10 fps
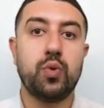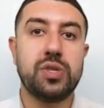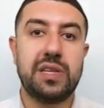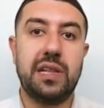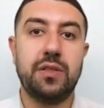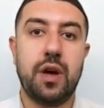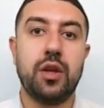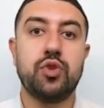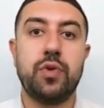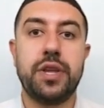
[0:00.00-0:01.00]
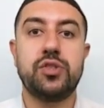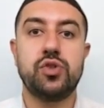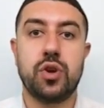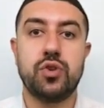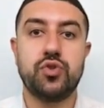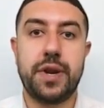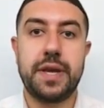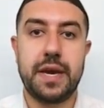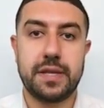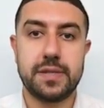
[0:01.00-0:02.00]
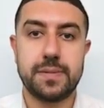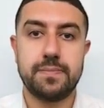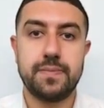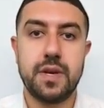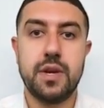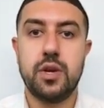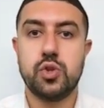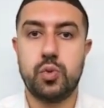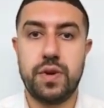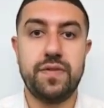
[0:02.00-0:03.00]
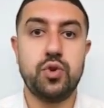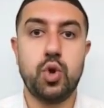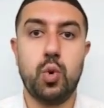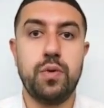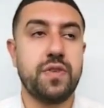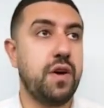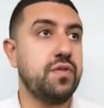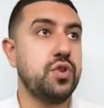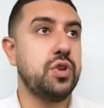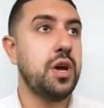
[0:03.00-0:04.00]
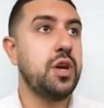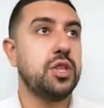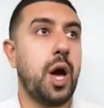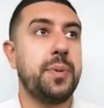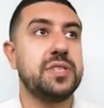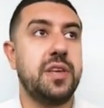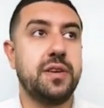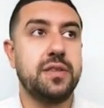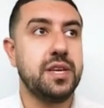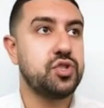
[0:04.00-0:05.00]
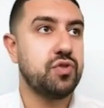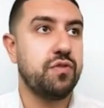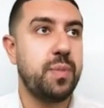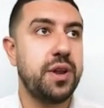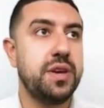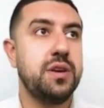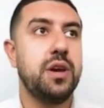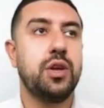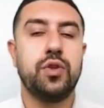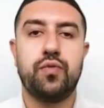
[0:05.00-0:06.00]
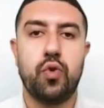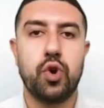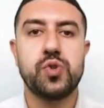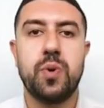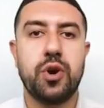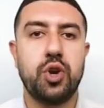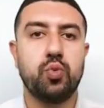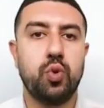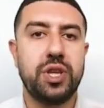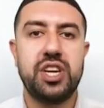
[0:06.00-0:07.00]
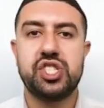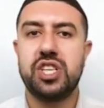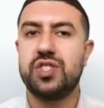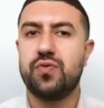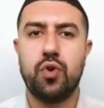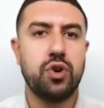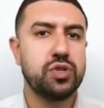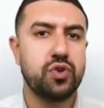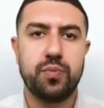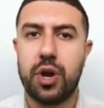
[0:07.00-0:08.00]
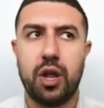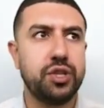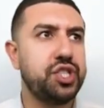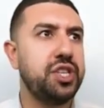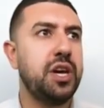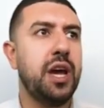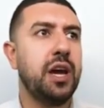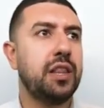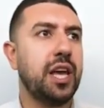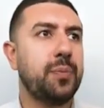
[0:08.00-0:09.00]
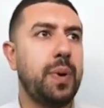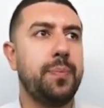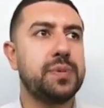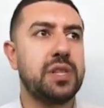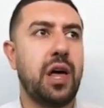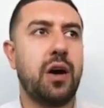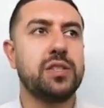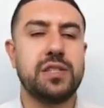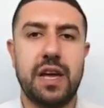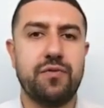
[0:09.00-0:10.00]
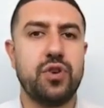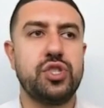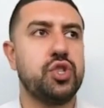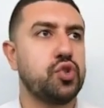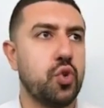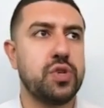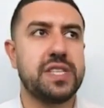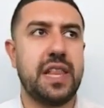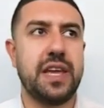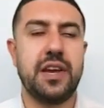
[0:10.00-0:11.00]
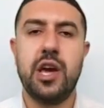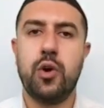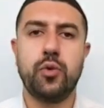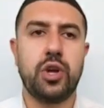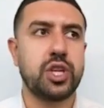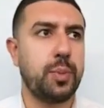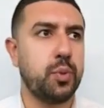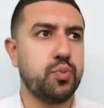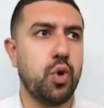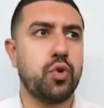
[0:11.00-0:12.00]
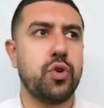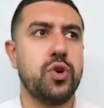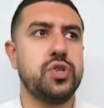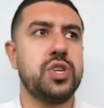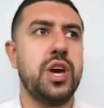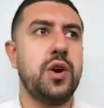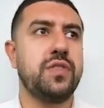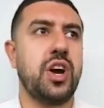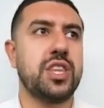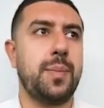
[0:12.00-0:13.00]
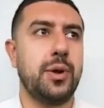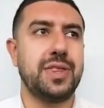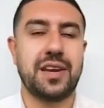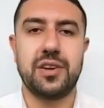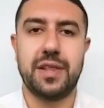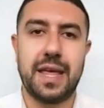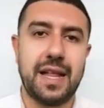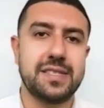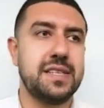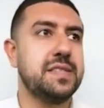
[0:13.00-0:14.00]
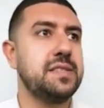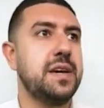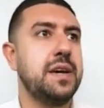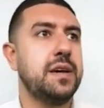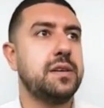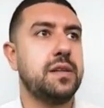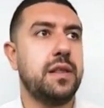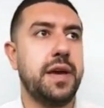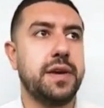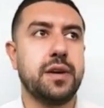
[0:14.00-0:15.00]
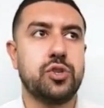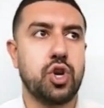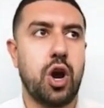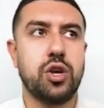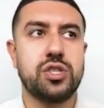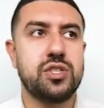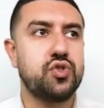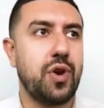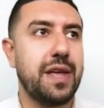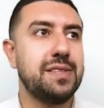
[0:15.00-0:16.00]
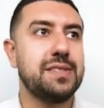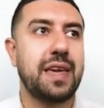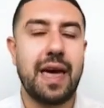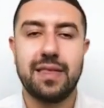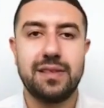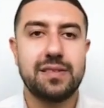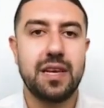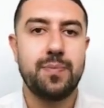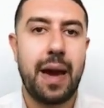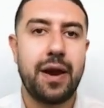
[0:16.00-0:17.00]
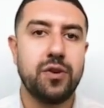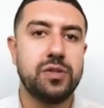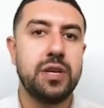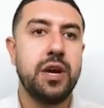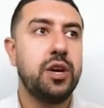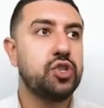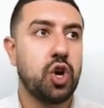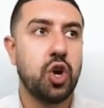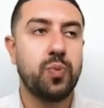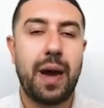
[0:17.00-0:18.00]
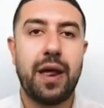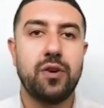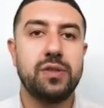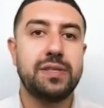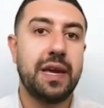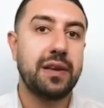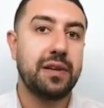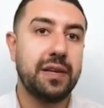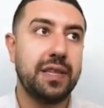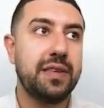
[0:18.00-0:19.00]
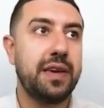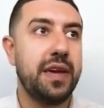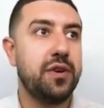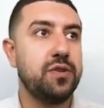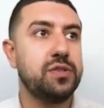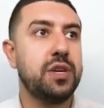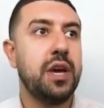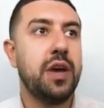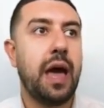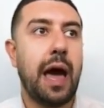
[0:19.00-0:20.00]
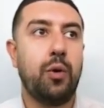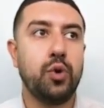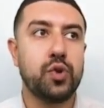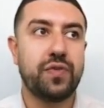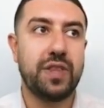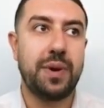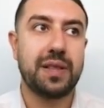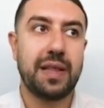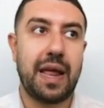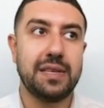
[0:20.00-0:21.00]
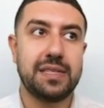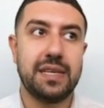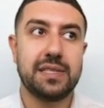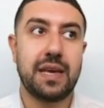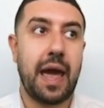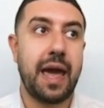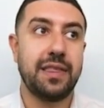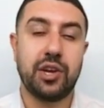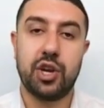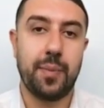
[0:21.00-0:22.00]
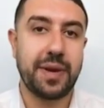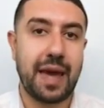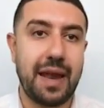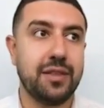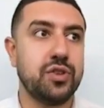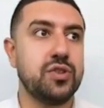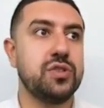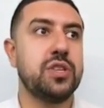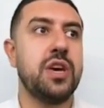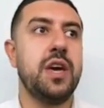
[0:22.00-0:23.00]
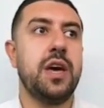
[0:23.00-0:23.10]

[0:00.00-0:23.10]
but we're still not ready to start trading yet. So even though we've covered topics like the history of money, the Forex market, quotations, Forex terminology, like pips, lots, leverage, short selling, we talked about brokers, we talked about technical analysis, like charts, trends, candlestick patterns, chart patterns, technical indicators, how we use fundamental analysis and economic calendars,